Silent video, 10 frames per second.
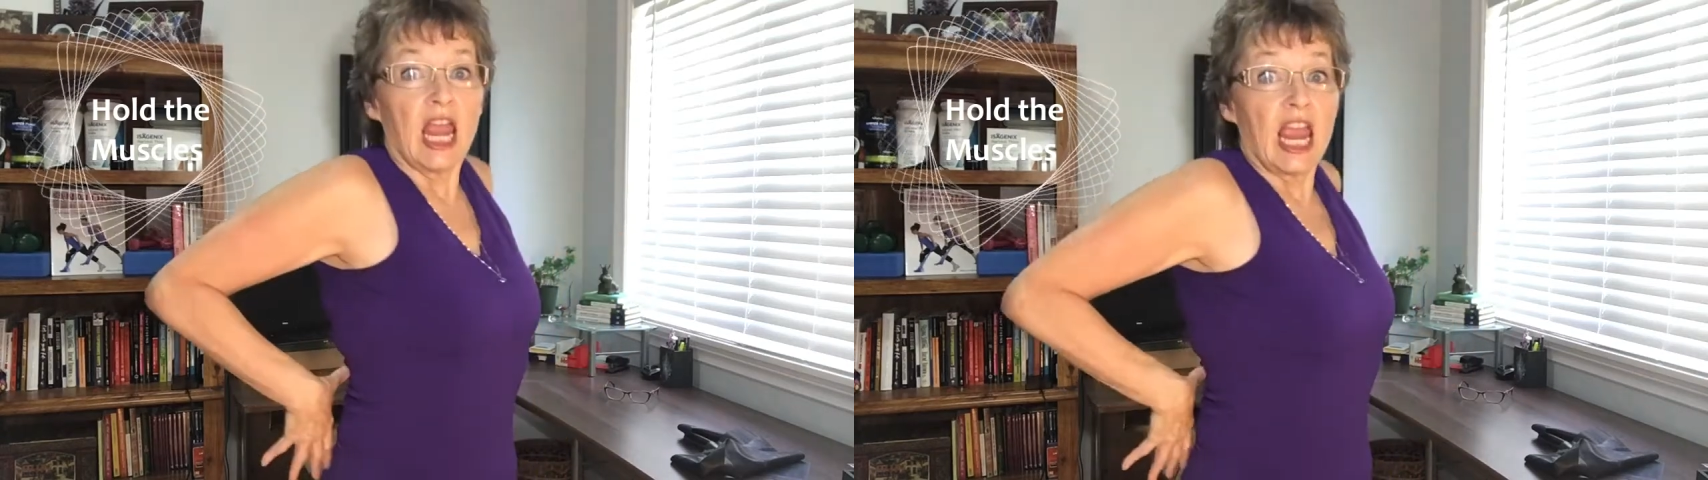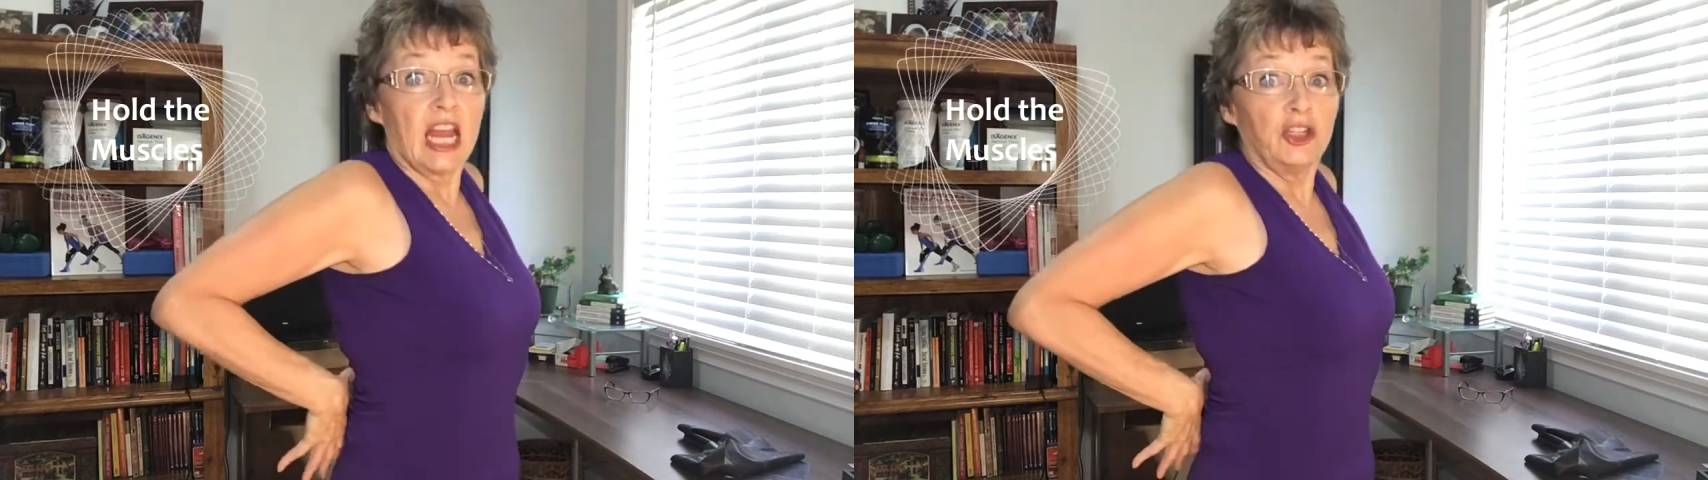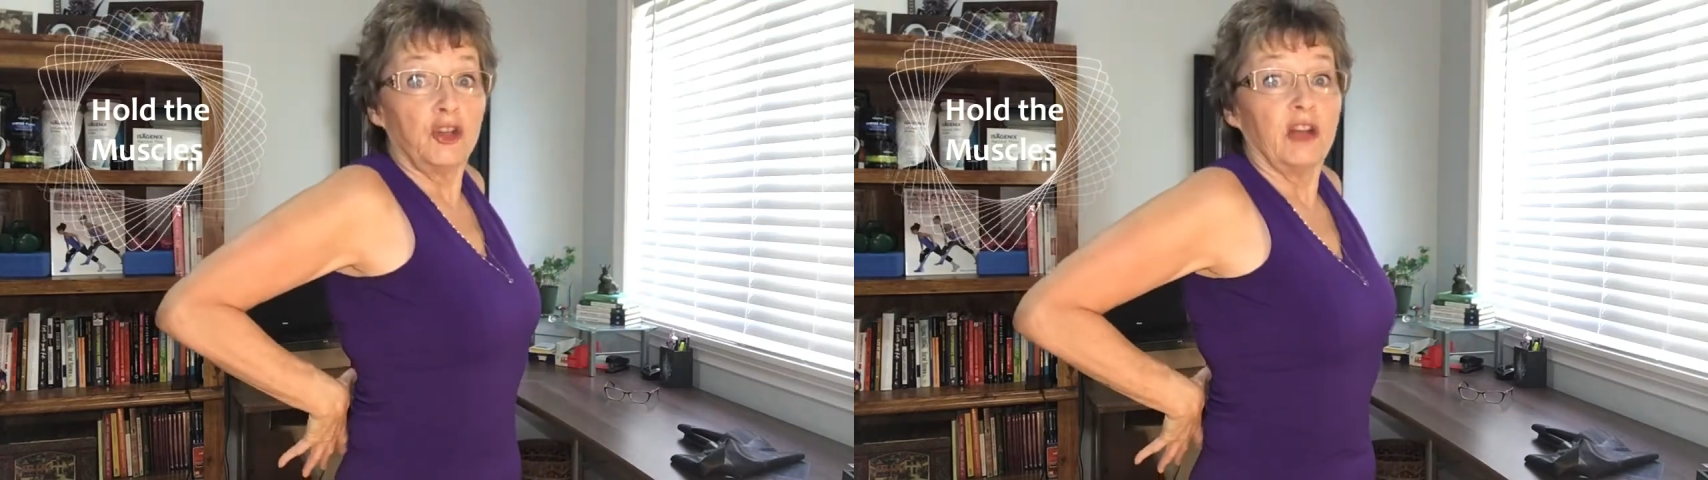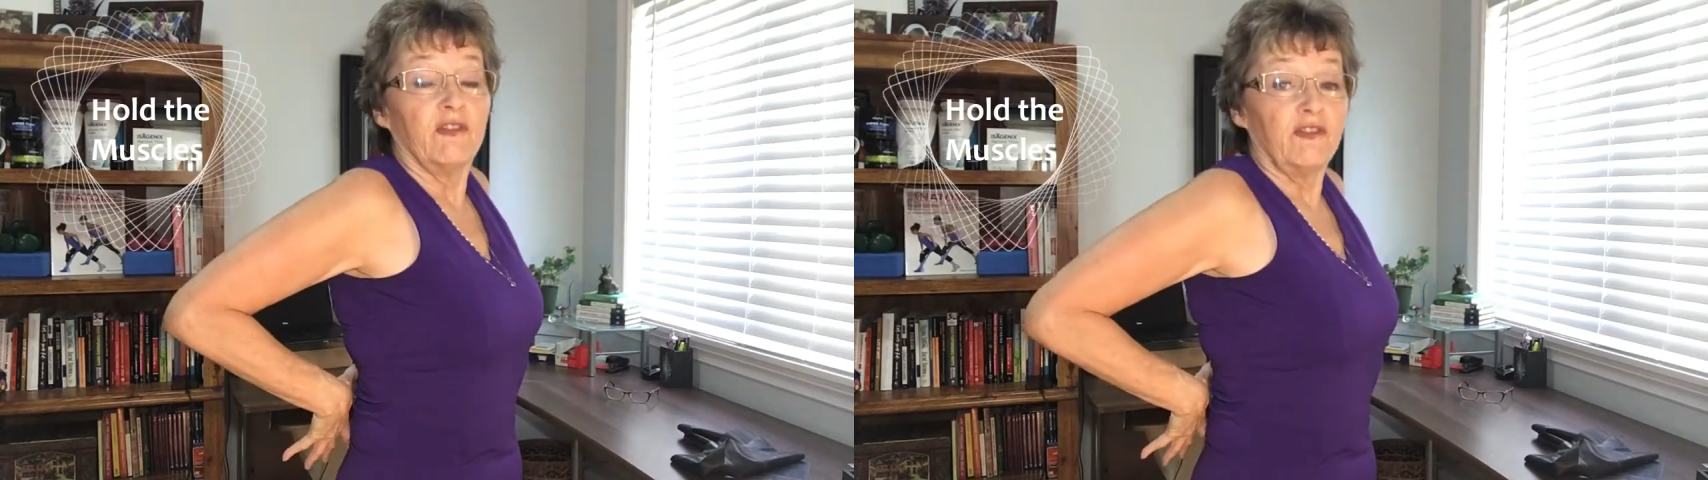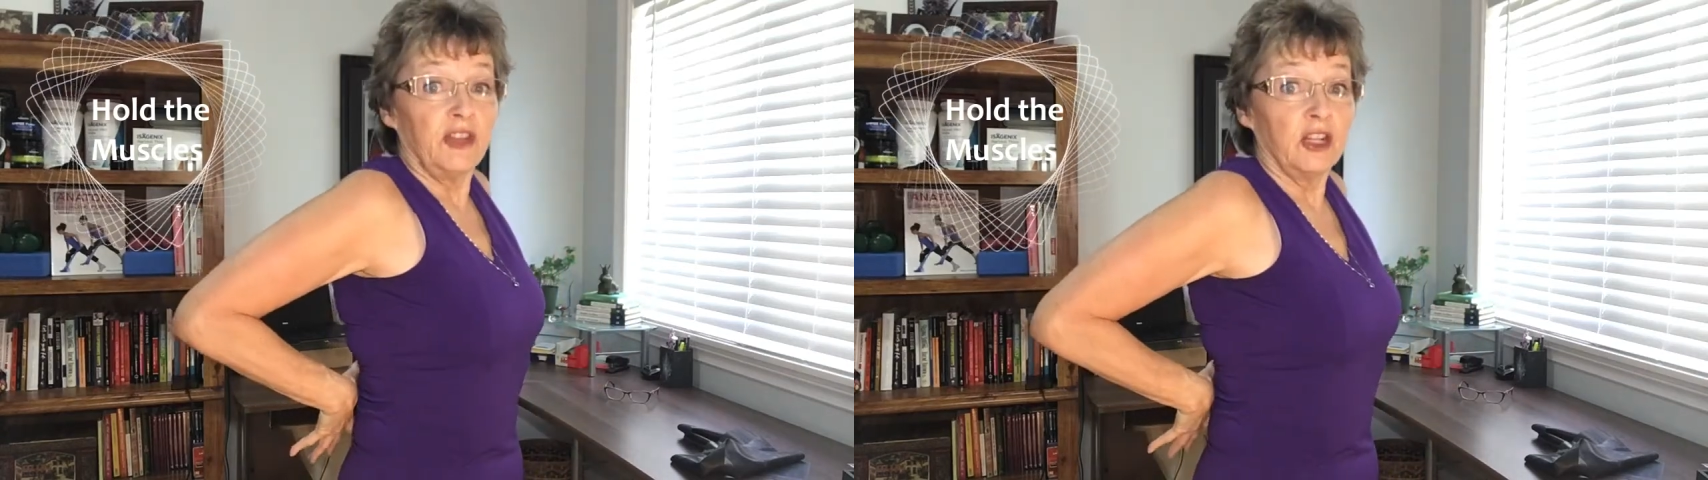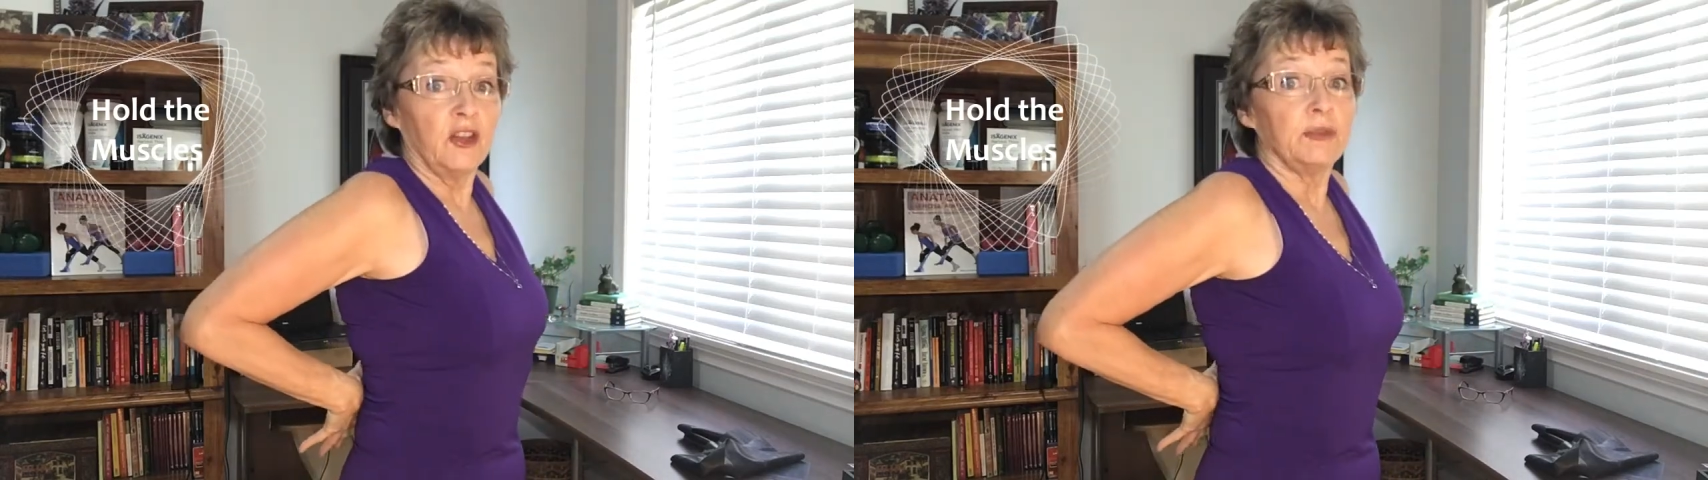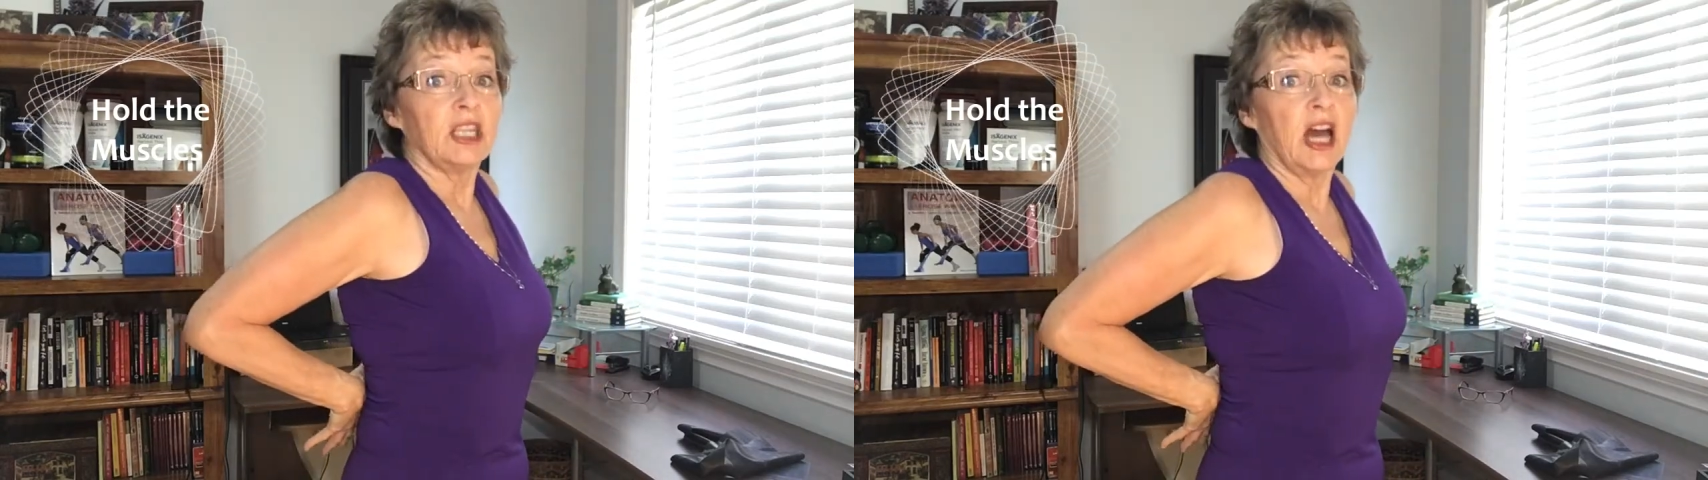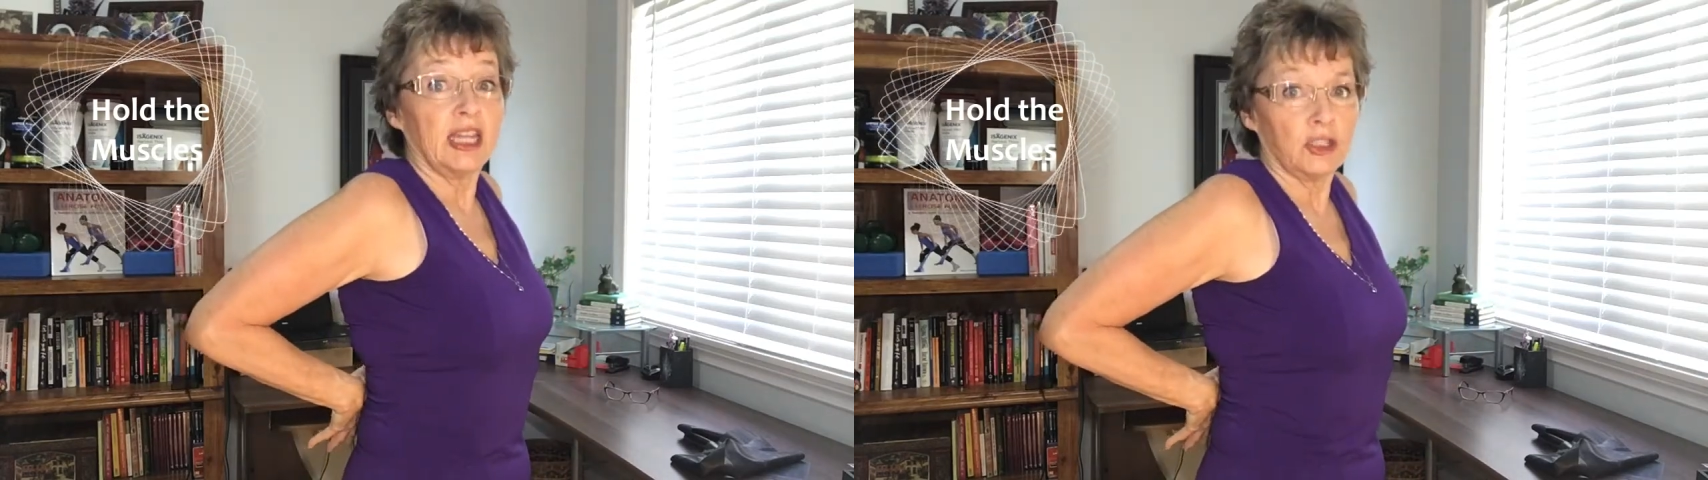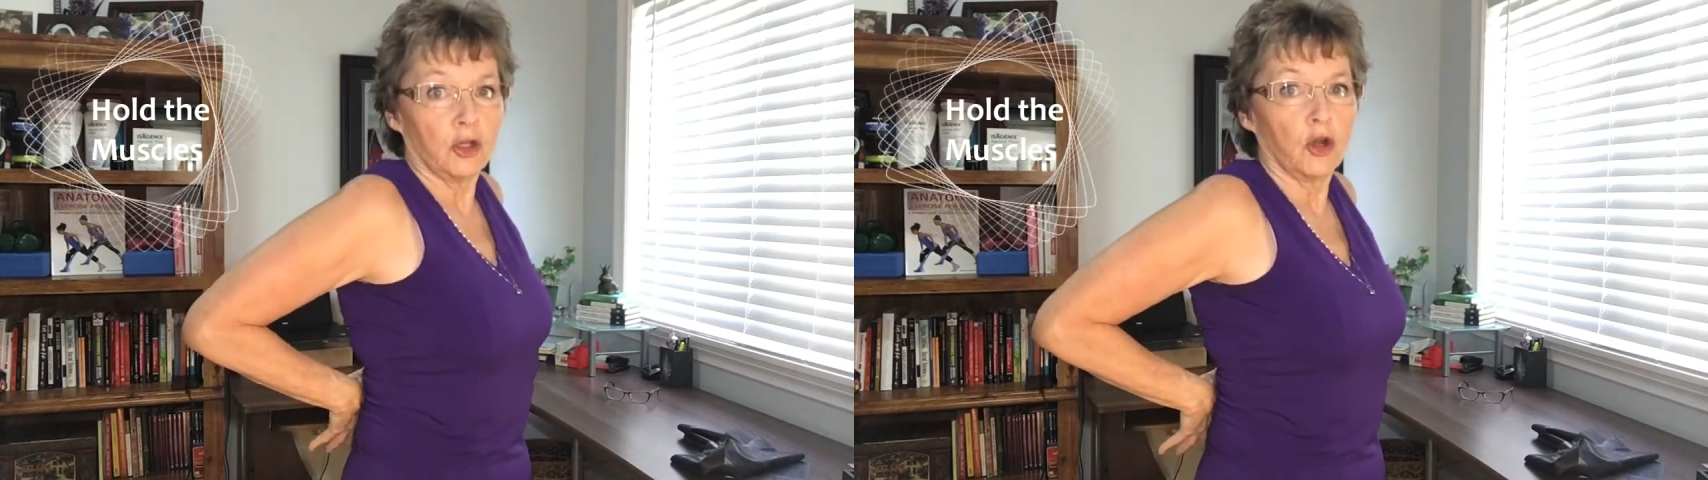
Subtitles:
and you can feel them tighten